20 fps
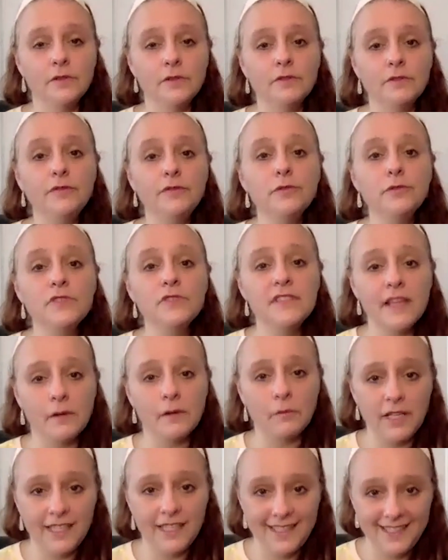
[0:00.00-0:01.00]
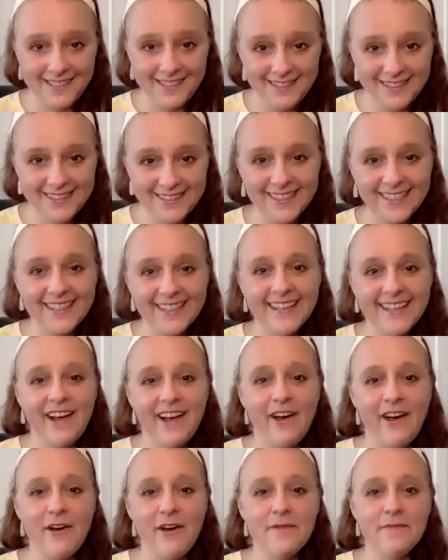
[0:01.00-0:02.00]
the foods that we eat,
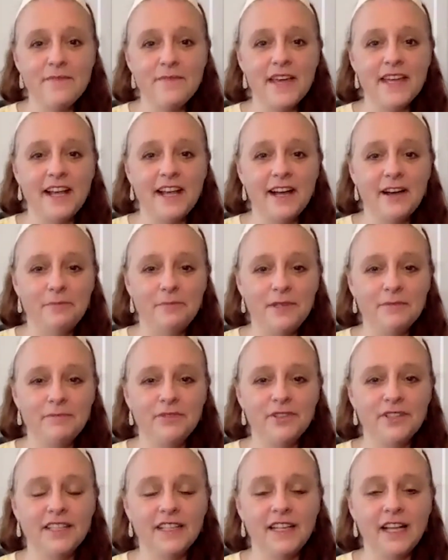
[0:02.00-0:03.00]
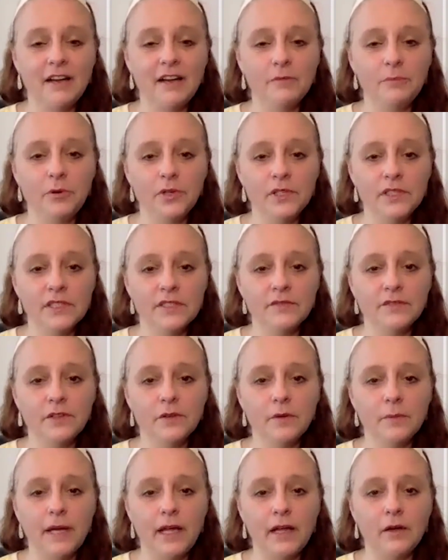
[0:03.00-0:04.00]
and how people can have points of view
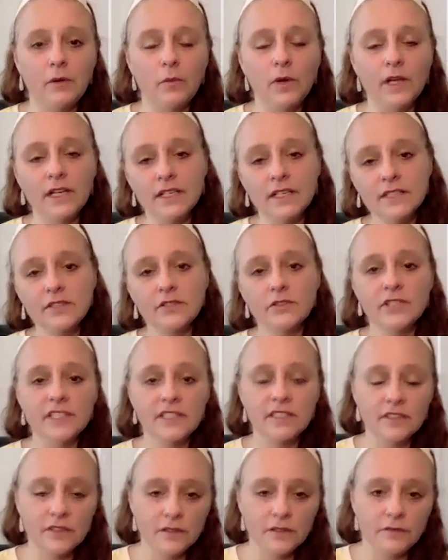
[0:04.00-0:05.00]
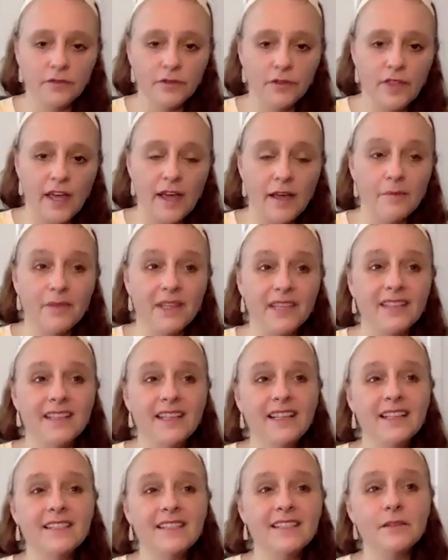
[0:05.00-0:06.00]
about what is or isn't good for them. And
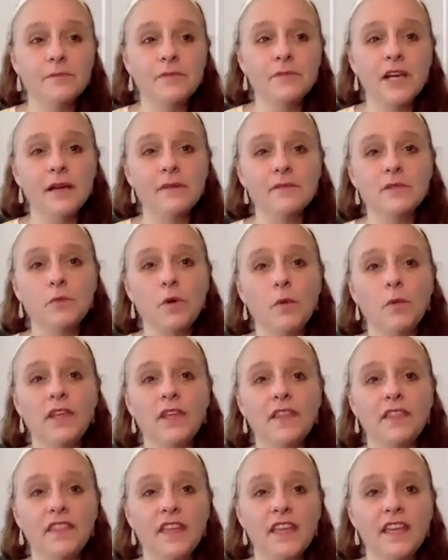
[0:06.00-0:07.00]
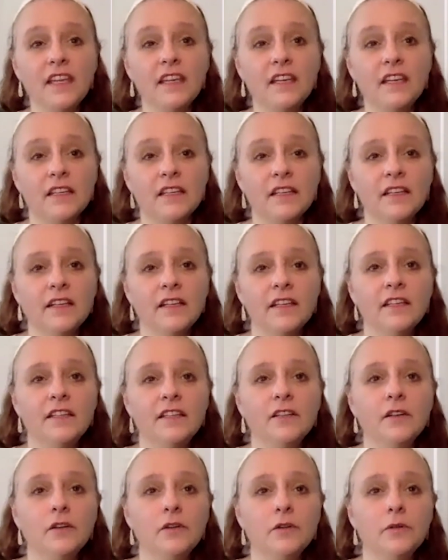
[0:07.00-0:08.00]
sometimes what we think,
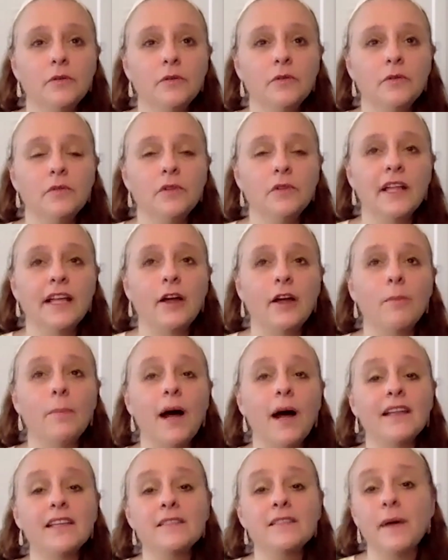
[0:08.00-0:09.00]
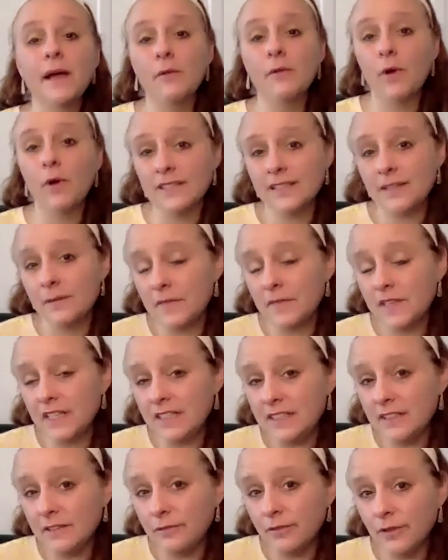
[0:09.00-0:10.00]
like our bodies might want something
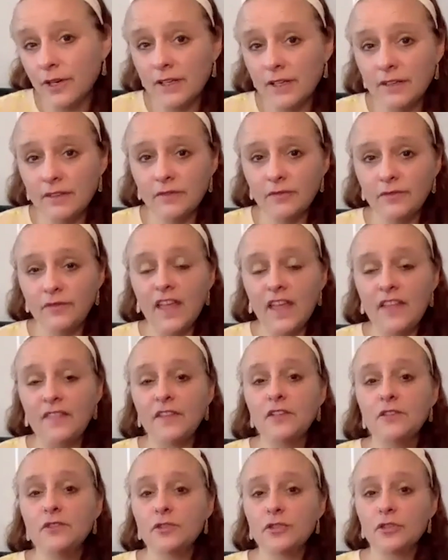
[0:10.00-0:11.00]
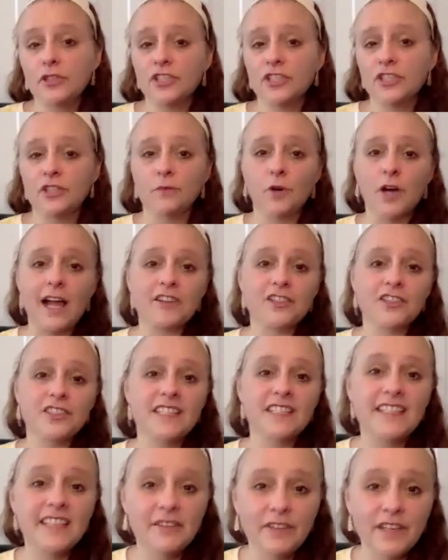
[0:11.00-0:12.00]
different than the nutrition we're
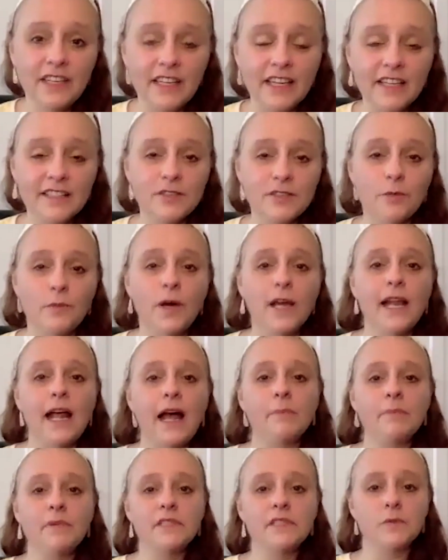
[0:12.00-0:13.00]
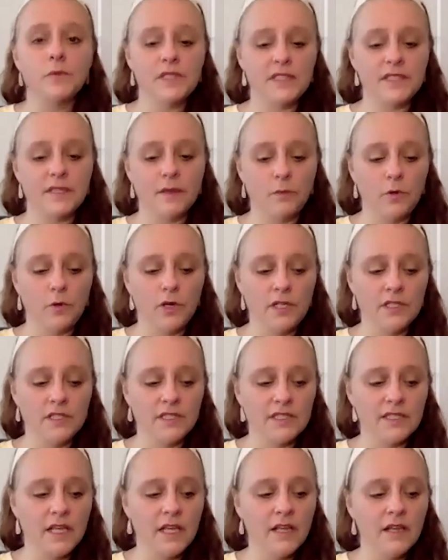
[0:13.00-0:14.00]
actually giving it. So what happens when
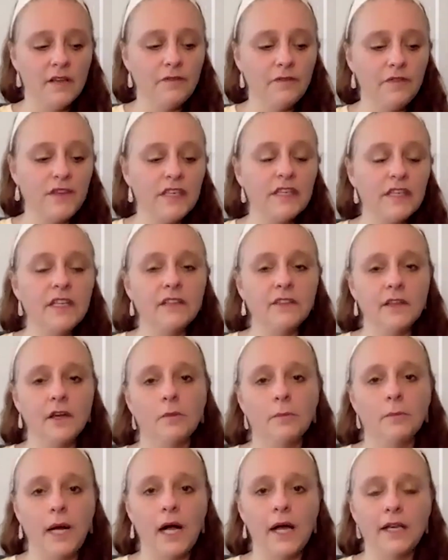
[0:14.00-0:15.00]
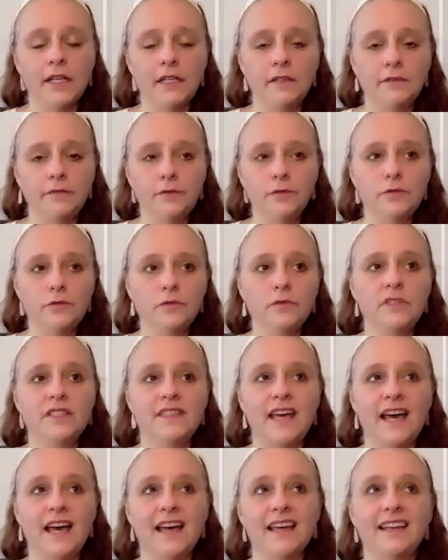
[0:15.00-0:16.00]
someone's feeding their body foods
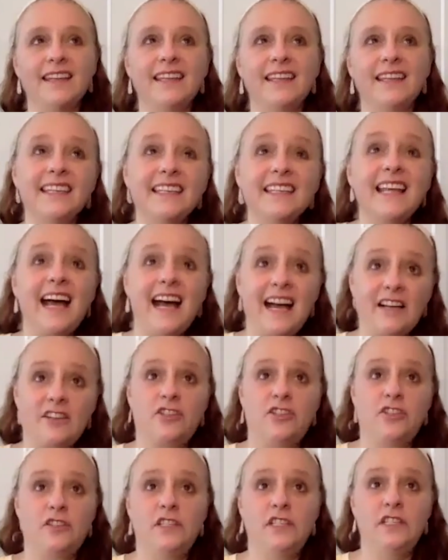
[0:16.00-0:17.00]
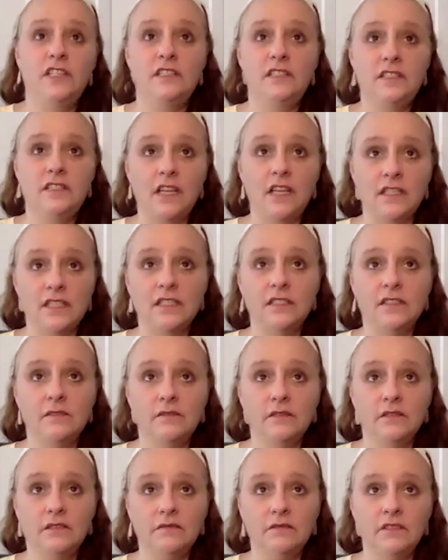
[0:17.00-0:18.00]
that it actually doesn't
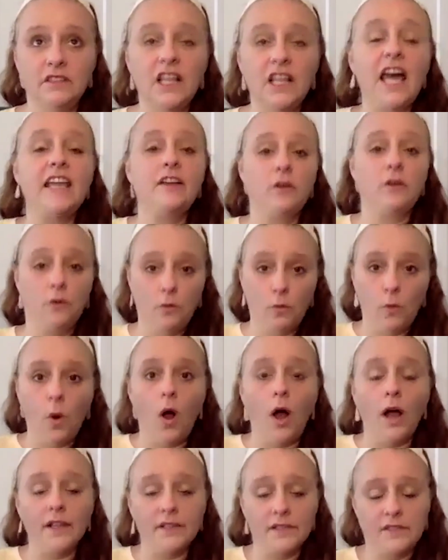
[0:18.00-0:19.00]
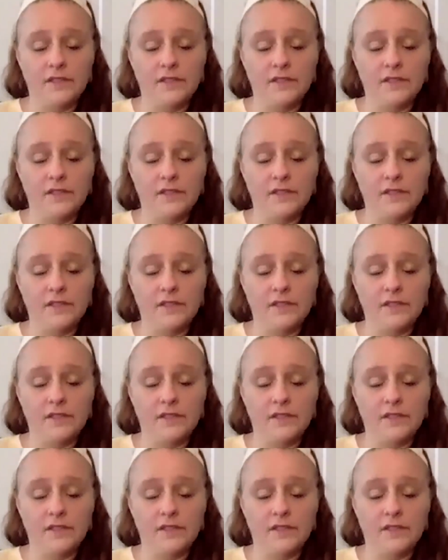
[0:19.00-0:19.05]
like or want?